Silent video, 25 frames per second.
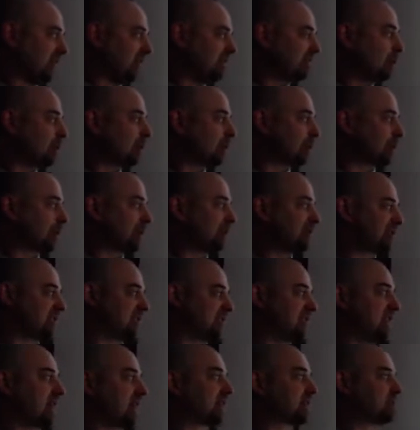you increase the
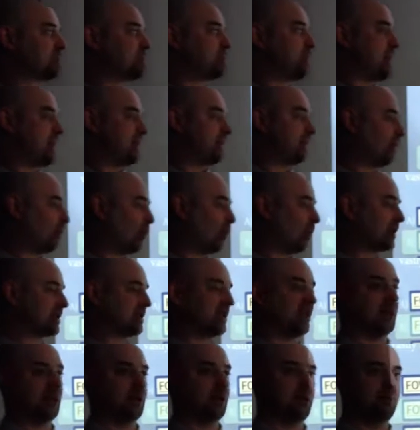next by 4
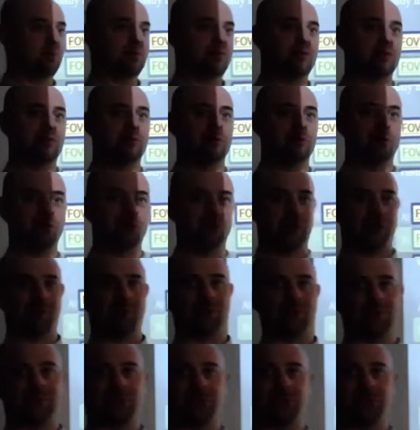times, you're doubling your